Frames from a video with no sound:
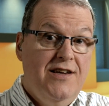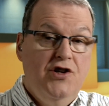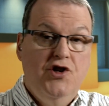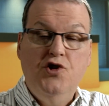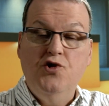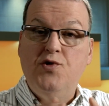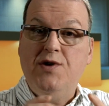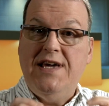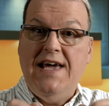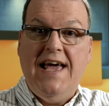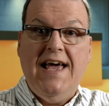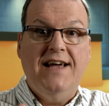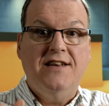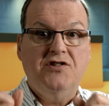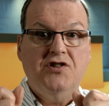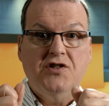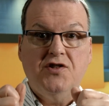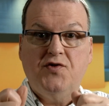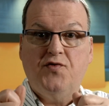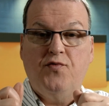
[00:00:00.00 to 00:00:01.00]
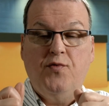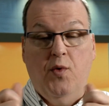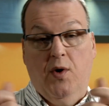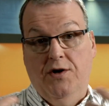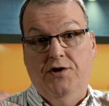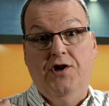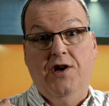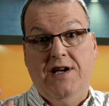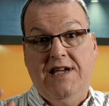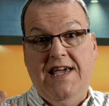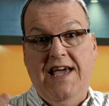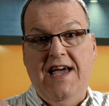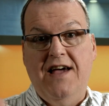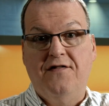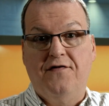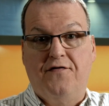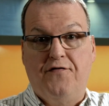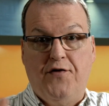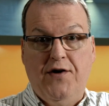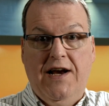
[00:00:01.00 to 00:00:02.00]
you can't just, well, you
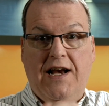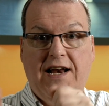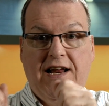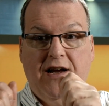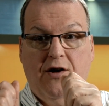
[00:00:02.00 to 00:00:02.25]
can freely